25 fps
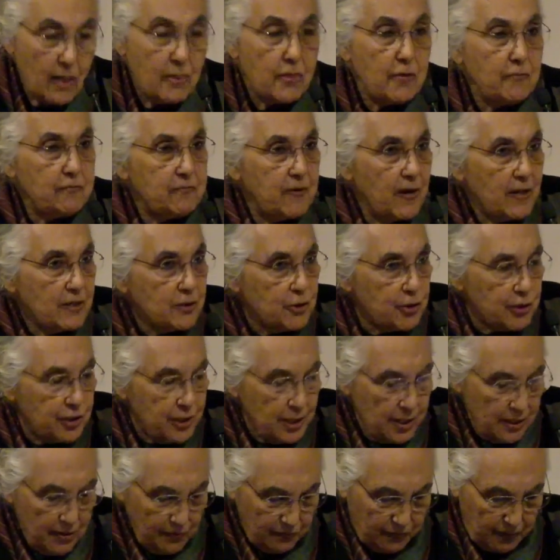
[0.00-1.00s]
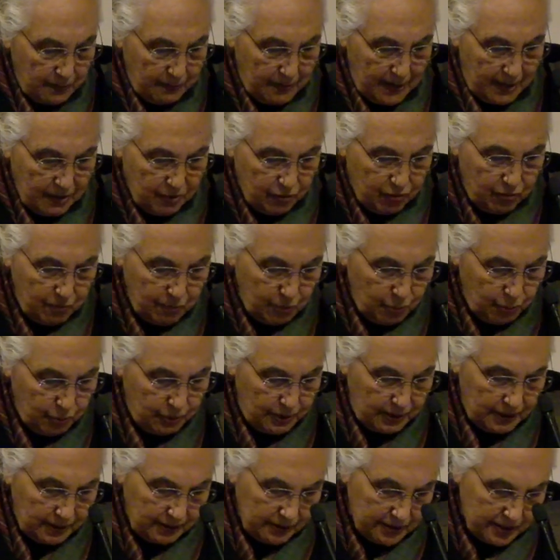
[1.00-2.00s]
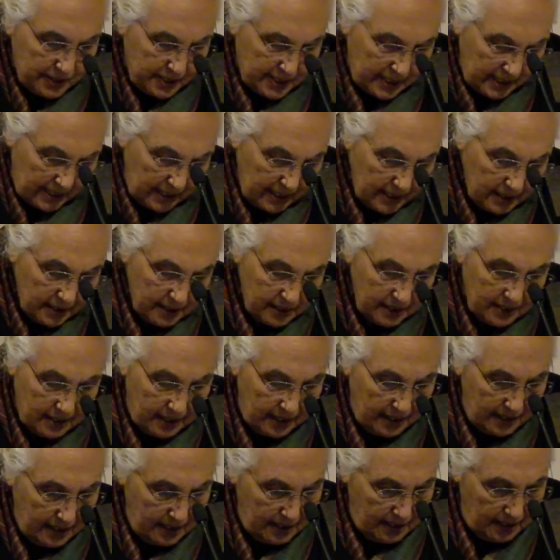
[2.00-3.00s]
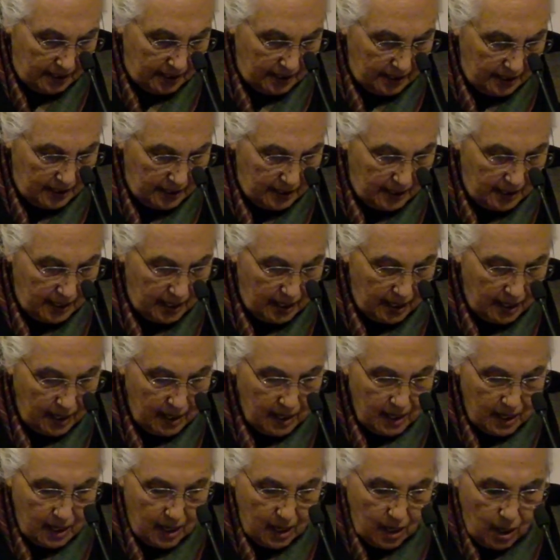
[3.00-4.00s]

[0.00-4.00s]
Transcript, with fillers: The functioning of the patrimonial state in India